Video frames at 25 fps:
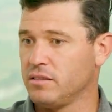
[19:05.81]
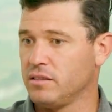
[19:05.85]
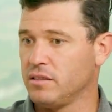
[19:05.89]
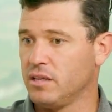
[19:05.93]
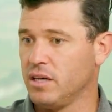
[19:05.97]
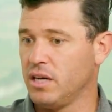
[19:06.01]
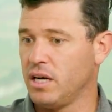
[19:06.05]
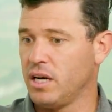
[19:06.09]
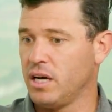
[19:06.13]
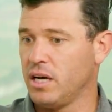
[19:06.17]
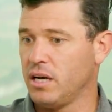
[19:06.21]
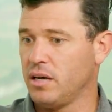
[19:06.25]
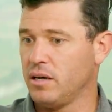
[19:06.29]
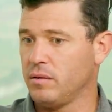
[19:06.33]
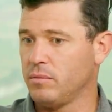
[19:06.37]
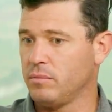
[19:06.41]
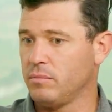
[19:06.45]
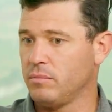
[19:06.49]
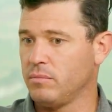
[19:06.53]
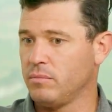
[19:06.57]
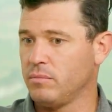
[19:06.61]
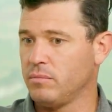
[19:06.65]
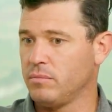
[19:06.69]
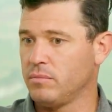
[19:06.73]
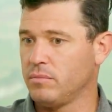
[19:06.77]

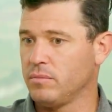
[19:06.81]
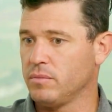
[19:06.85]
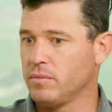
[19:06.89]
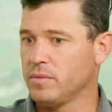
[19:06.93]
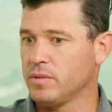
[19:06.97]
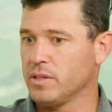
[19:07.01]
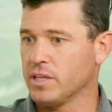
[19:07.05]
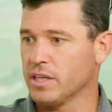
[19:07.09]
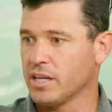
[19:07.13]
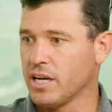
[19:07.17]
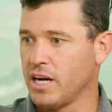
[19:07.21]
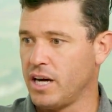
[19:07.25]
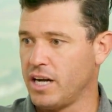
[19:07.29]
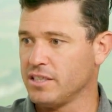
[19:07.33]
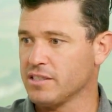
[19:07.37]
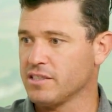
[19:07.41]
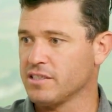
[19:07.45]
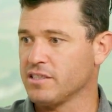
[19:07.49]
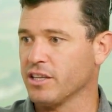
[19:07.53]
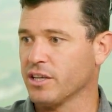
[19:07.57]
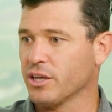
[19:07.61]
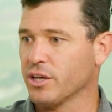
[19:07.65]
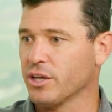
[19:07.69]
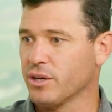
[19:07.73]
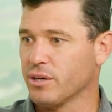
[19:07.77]
the
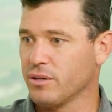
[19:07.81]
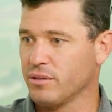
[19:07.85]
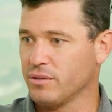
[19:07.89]
constant,